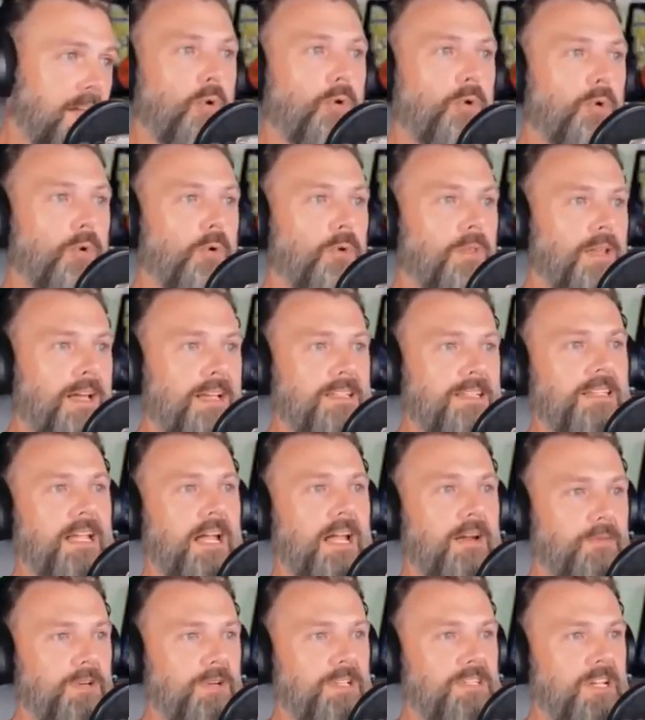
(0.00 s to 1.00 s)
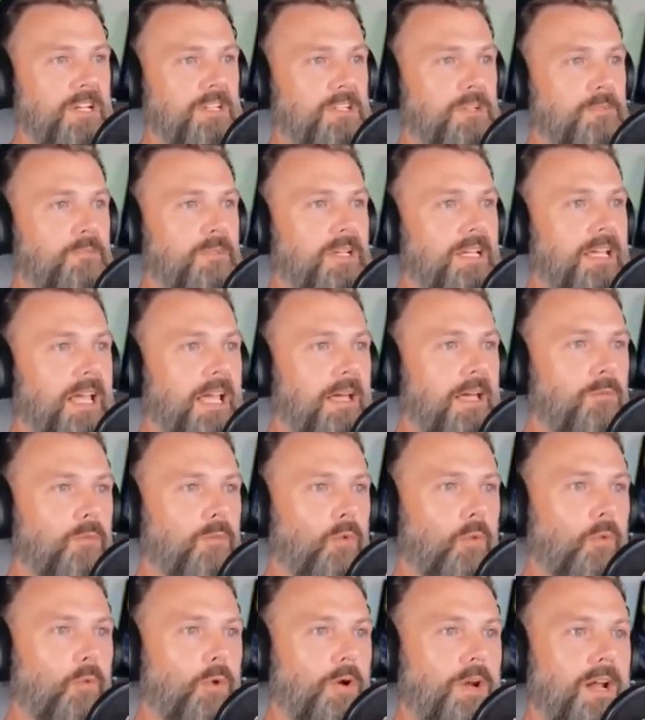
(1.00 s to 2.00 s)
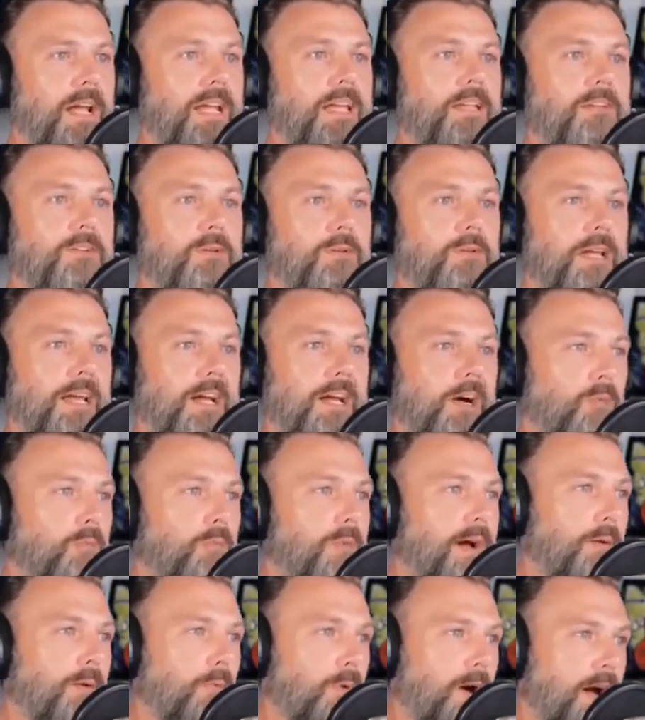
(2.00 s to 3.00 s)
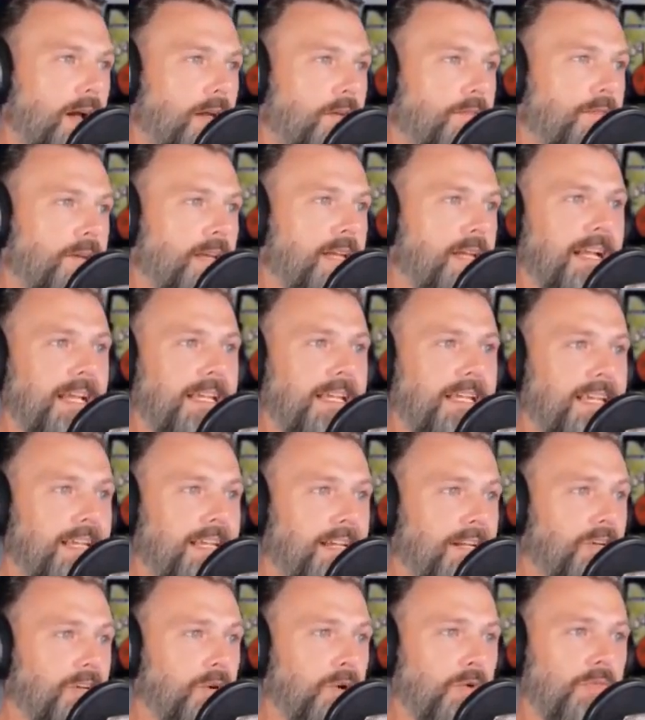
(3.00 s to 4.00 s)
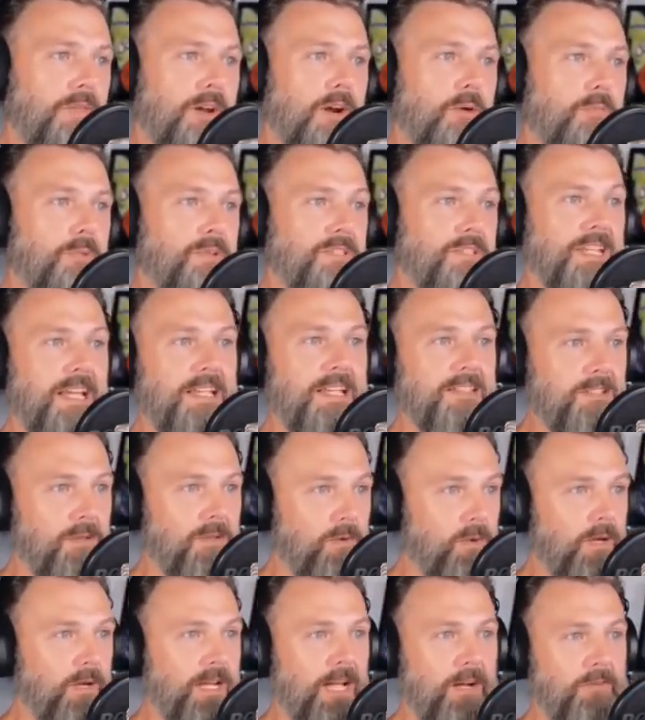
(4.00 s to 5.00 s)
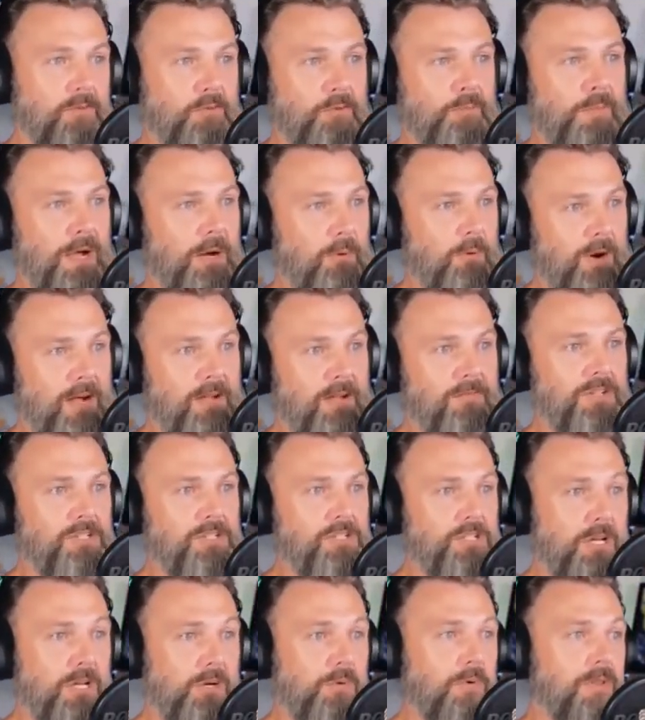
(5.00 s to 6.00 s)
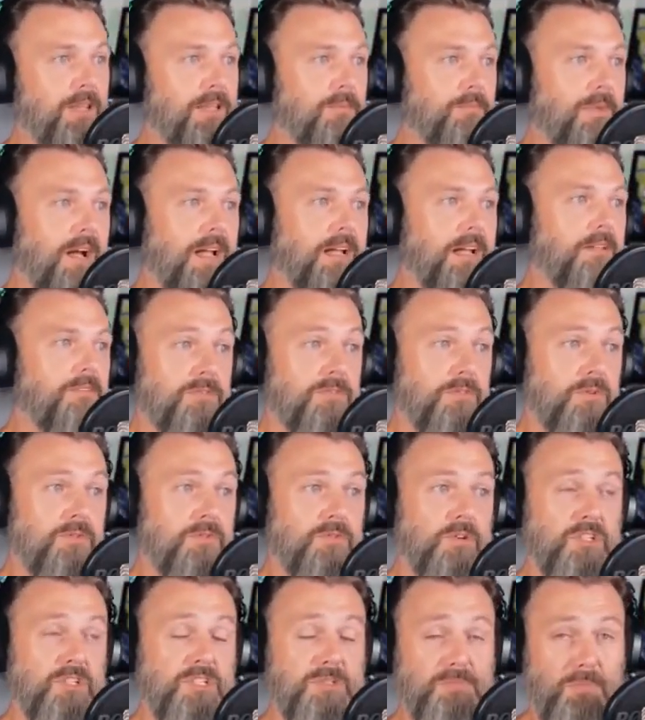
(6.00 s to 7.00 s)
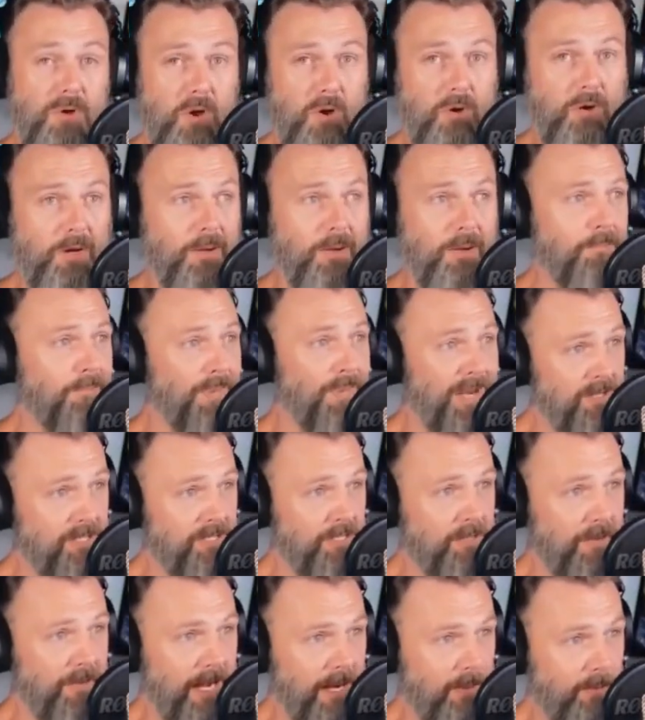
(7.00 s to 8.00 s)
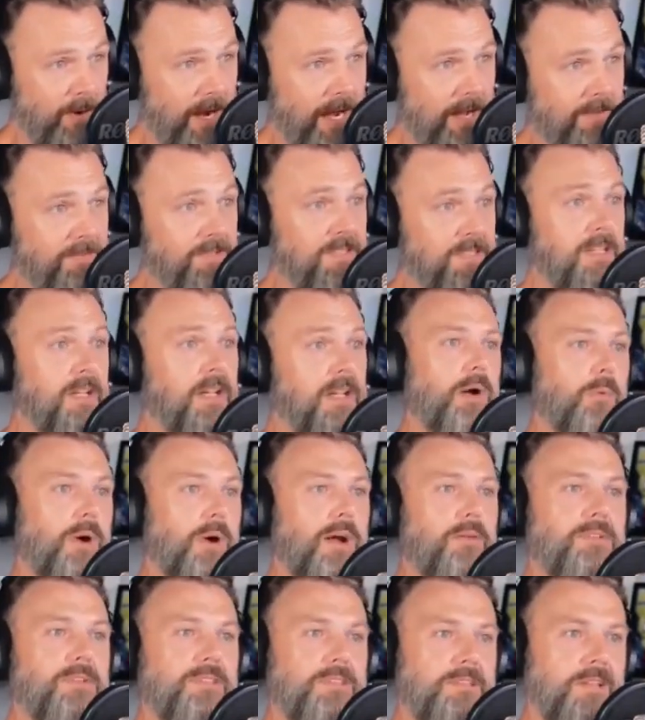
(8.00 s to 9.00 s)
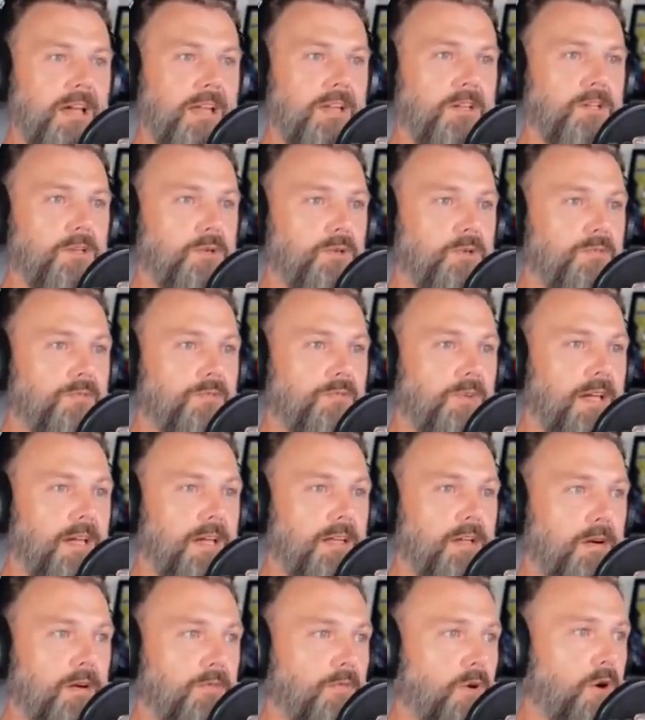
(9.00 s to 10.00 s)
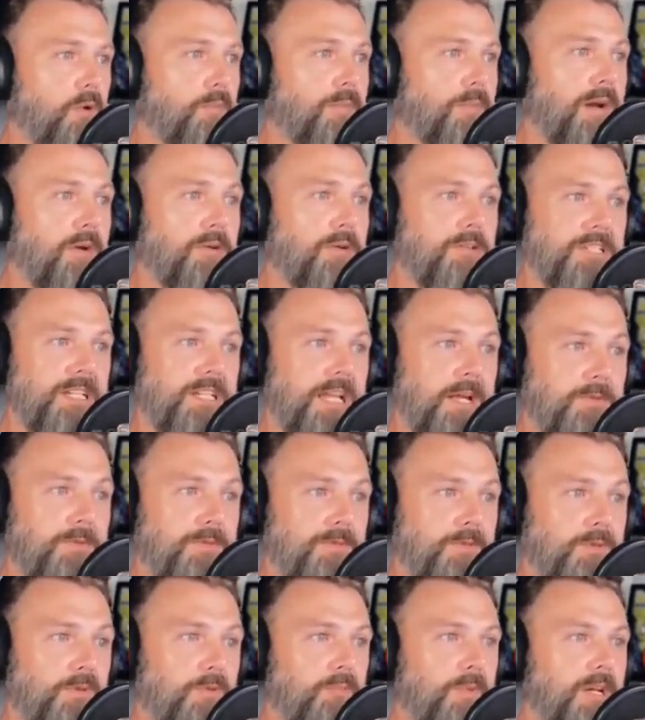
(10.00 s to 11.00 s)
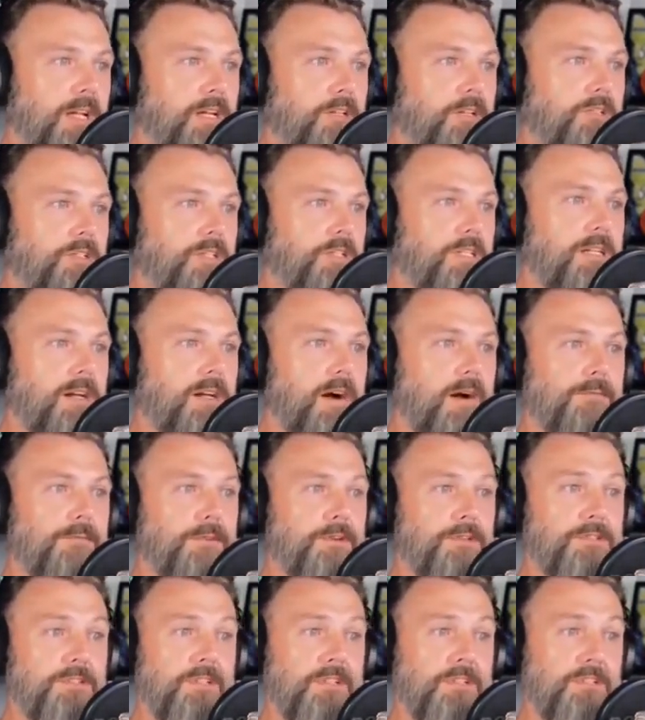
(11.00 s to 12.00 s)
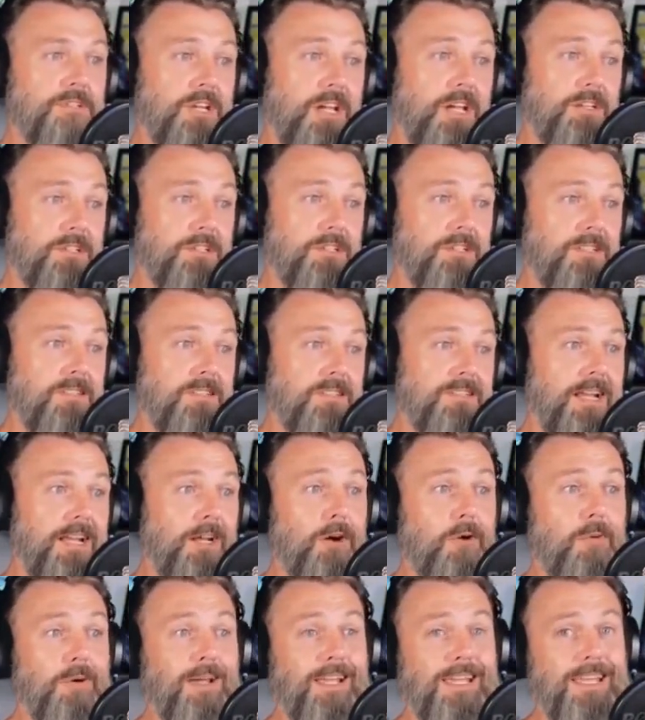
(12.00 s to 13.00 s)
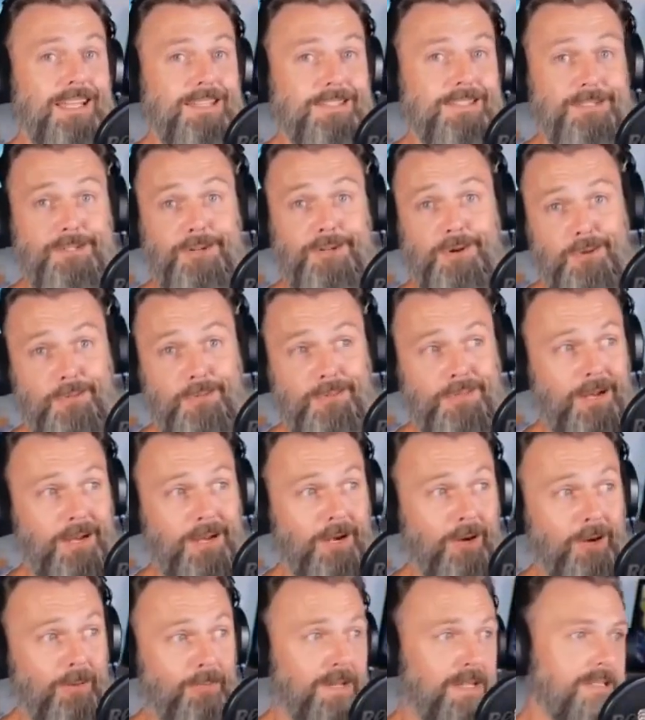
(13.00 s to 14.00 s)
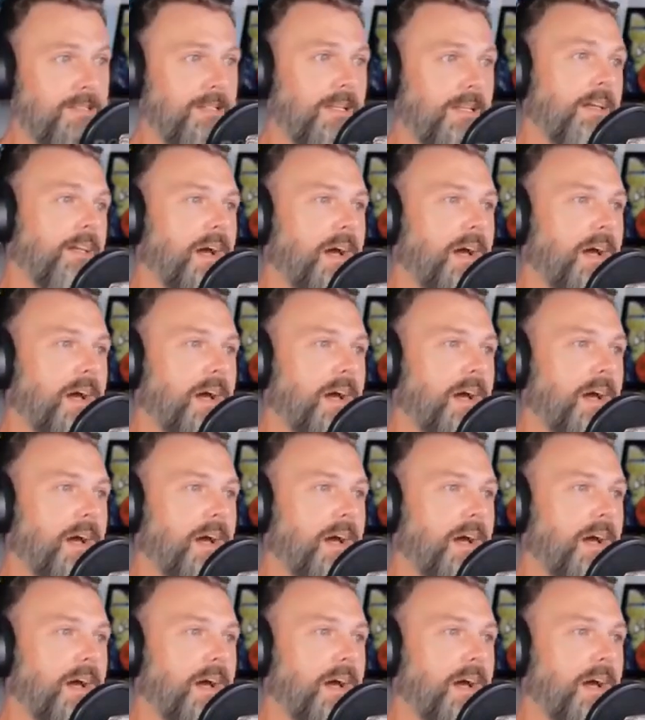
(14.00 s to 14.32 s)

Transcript: More or less every session became what I could do to help my wife, and I get it, her therapist has to look out for my wife, and generally my concerns are small compared to my wife's. My wife is not a huge fan of our marriage counselor because she offers suggestions that go against her therapist.